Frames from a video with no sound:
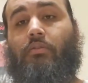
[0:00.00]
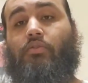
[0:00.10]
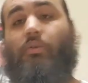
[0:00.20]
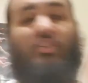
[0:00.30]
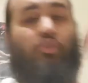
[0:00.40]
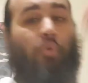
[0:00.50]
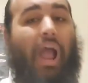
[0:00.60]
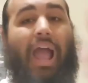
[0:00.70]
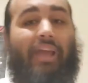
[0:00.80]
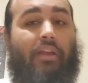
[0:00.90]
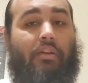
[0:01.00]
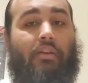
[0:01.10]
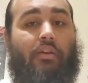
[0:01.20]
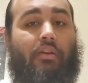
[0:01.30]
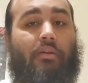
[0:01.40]
So he's crying,
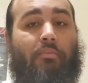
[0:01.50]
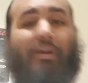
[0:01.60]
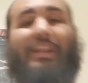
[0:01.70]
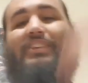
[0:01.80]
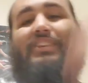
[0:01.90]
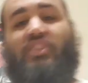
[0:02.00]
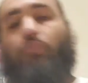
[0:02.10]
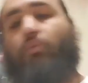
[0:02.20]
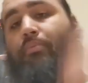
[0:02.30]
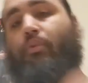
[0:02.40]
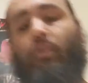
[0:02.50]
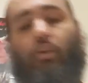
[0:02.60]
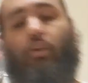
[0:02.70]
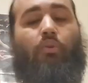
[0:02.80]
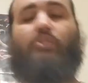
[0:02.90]
but he's still rebuking
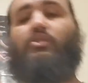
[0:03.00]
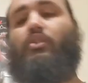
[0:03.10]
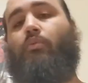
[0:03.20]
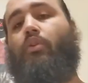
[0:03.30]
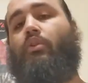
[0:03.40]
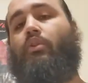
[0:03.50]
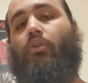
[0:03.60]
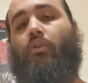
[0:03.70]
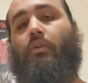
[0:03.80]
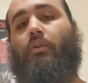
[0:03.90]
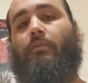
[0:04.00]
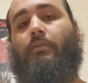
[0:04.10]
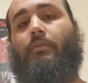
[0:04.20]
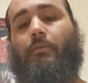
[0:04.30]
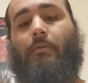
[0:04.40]
according to the word of the Lord.
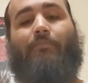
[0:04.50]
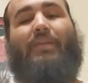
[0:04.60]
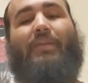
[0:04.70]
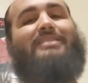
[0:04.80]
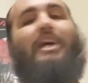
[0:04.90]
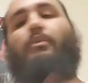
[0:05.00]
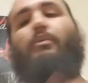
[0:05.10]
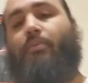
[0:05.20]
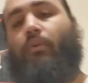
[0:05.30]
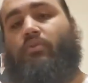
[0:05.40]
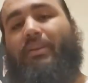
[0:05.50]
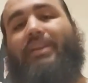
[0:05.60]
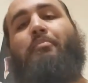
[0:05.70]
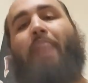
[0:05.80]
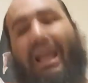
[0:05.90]
That's how we're supposed to be.
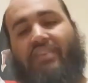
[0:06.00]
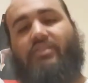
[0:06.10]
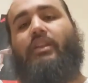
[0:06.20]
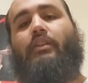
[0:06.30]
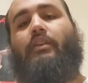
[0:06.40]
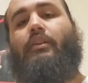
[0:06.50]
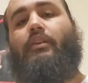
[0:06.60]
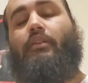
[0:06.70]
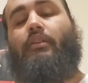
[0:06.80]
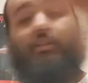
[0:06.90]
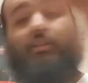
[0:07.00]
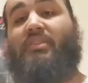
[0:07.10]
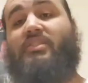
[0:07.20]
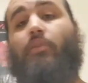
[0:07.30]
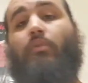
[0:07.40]
Compassionate,
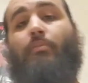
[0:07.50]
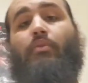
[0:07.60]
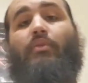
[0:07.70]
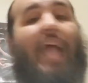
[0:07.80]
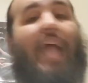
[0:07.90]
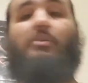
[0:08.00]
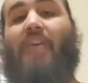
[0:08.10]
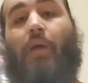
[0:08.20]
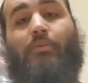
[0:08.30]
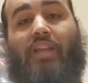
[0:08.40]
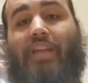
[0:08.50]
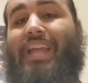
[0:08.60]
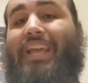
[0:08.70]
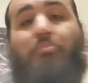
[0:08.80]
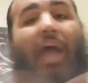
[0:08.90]
but still rebuked. Yahweh was like
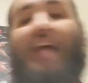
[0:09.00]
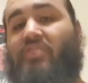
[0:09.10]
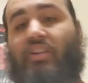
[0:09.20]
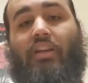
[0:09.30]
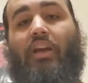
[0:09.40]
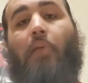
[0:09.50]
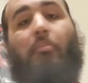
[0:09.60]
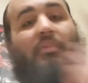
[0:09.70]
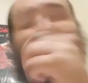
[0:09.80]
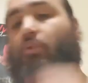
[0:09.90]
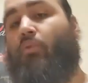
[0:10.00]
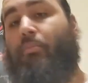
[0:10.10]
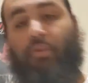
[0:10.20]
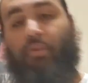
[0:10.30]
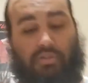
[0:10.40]
that, compassionate, but still
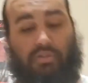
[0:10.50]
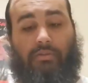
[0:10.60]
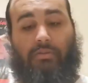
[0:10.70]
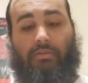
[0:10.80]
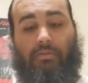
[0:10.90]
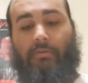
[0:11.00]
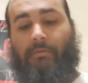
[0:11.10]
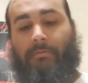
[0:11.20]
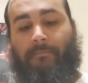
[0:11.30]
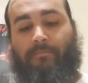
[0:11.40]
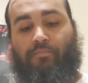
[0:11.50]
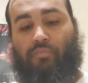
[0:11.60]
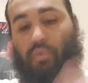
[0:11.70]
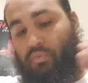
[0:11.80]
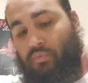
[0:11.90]
rebuked.
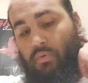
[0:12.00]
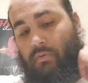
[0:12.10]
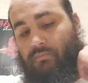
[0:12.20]
Verse 4.